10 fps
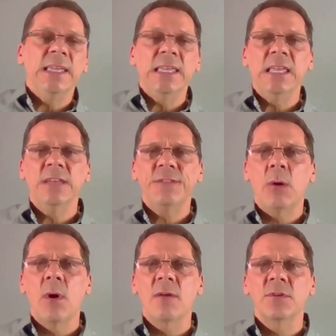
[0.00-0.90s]
If,
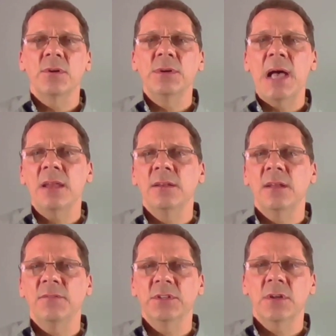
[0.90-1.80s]
however, they're not
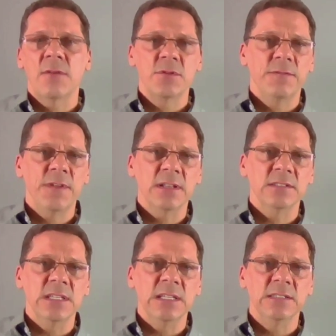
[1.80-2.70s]
enough to cover your fixed
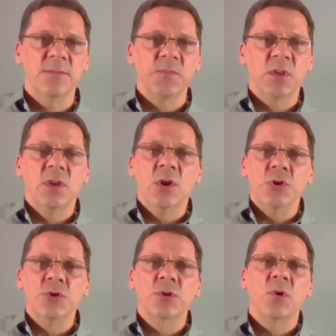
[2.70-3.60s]
needs,
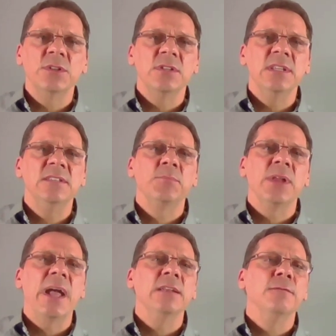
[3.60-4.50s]
you're going to need to
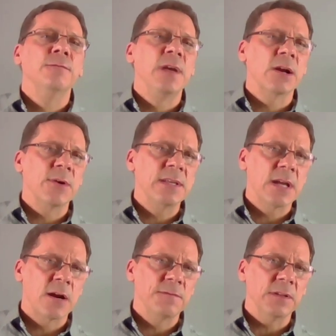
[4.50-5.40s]
plan very
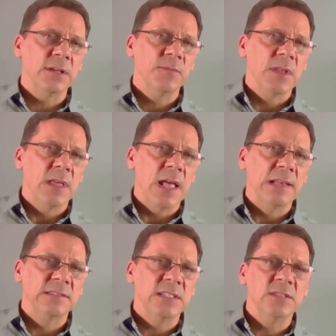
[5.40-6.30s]
carefully,
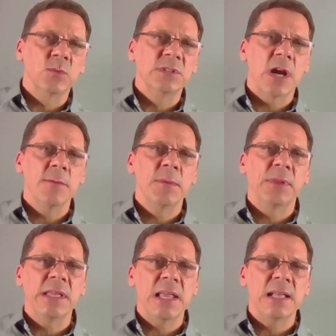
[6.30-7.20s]
as these retirement
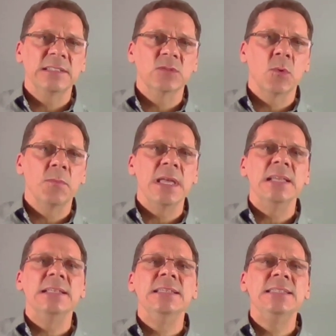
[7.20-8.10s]
plan assets will be
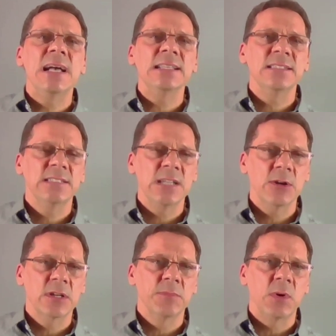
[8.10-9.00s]
a
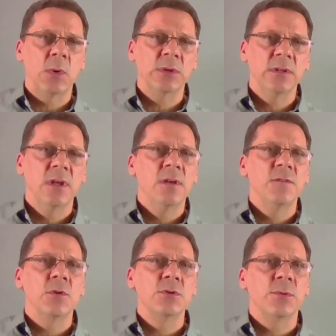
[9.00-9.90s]
necessary component
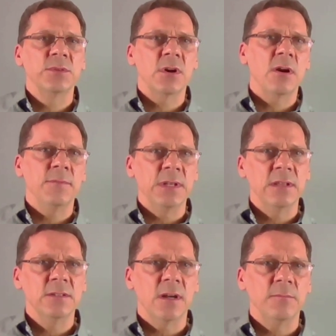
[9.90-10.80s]
for your retirement
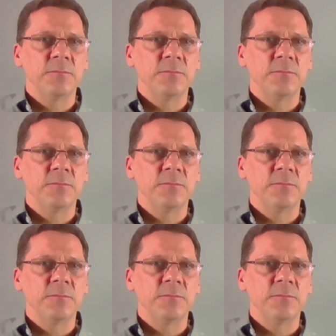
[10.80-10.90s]
income.